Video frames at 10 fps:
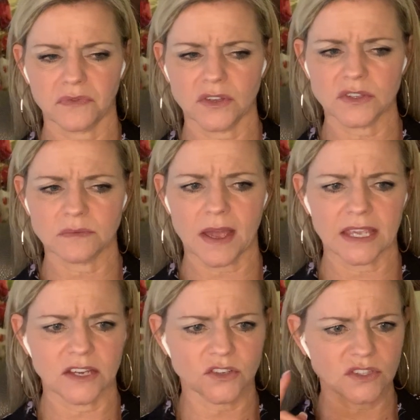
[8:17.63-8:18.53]
fills my
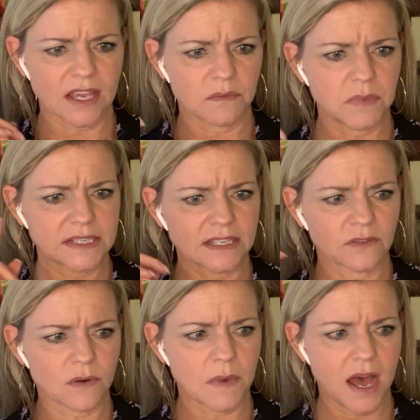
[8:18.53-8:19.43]
ears like buzzing
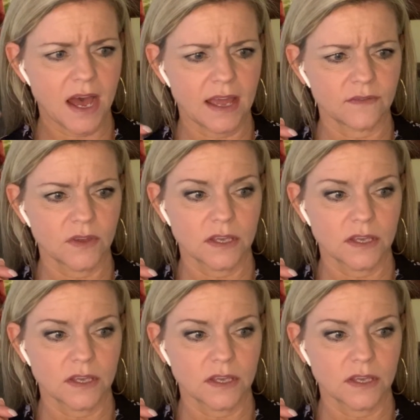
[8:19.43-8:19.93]
from a hive.